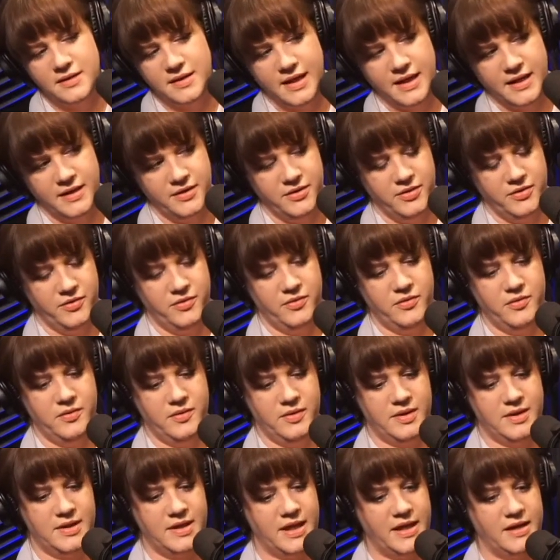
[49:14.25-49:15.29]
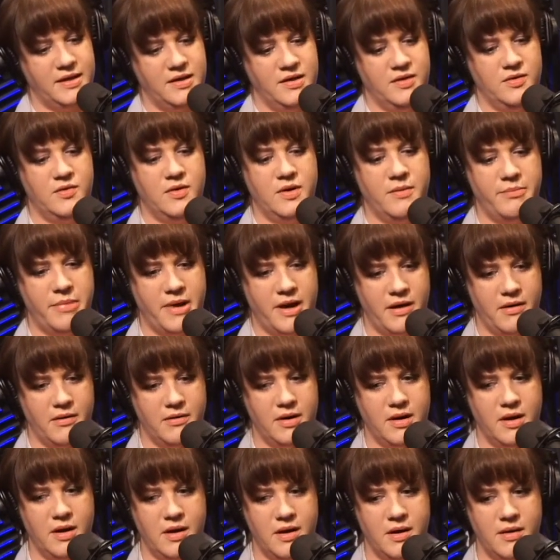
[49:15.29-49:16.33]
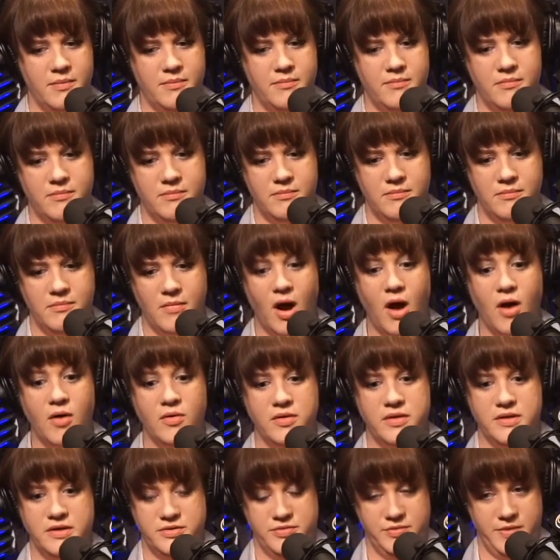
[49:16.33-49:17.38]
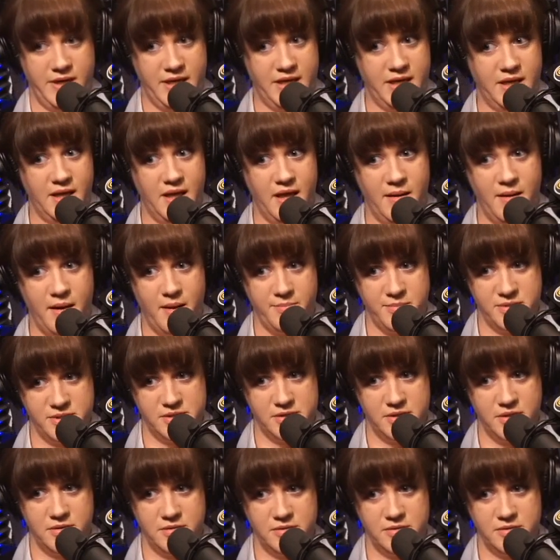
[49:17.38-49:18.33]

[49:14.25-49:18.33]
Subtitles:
They knew about the drinking episodes.